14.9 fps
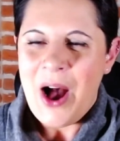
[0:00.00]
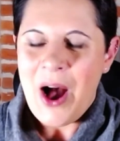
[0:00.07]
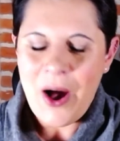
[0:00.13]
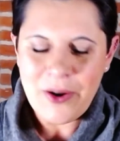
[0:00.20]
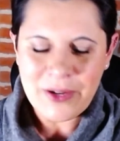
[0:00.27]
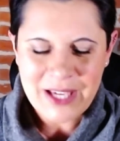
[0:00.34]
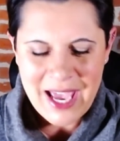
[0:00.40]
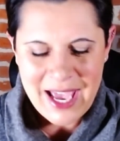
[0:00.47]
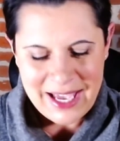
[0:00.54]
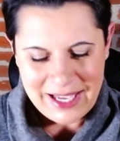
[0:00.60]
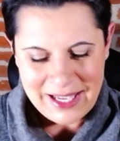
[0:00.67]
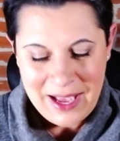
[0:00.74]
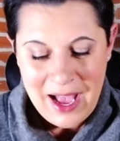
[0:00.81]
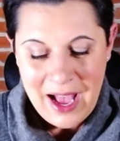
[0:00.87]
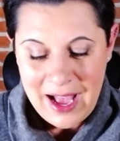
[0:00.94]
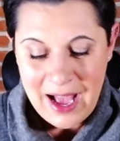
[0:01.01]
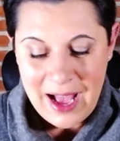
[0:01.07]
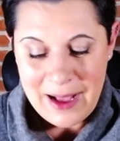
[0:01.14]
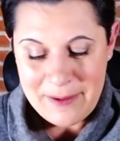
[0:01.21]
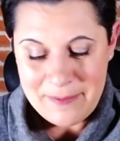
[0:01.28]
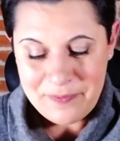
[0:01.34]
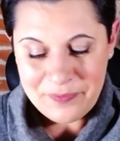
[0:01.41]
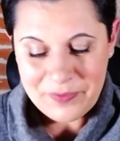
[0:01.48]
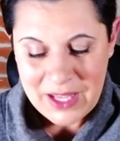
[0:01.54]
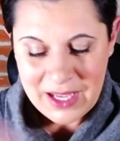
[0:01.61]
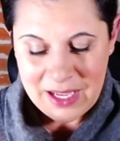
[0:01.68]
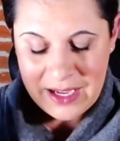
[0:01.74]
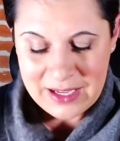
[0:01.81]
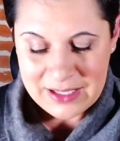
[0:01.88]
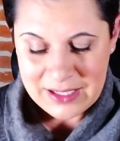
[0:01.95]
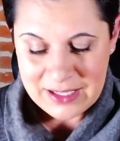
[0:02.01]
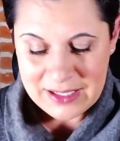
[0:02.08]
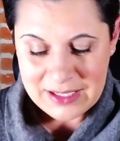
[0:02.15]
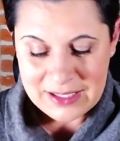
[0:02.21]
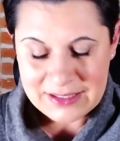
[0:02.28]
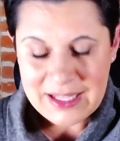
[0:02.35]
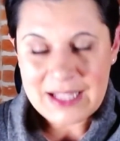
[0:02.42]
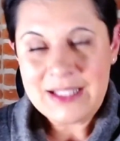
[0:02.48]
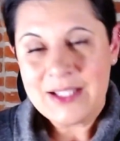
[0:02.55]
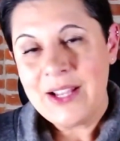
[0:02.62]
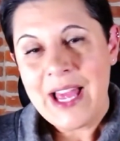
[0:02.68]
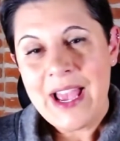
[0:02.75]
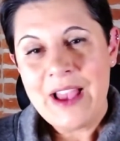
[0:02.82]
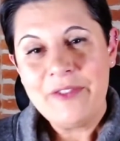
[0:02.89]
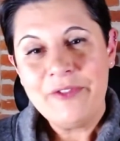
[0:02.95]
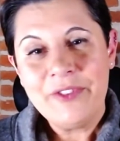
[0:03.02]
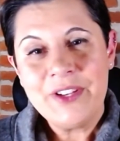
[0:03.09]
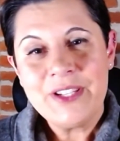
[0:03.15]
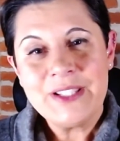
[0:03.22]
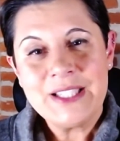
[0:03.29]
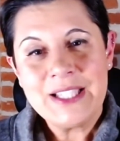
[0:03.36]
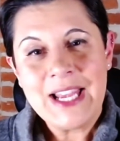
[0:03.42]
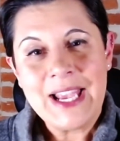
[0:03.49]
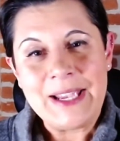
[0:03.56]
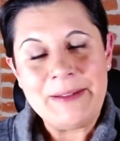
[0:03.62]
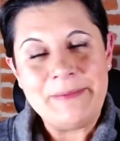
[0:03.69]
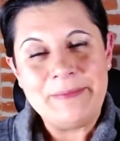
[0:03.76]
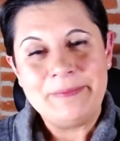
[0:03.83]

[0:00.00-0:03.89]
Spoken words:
Okay, that's all I have for you today.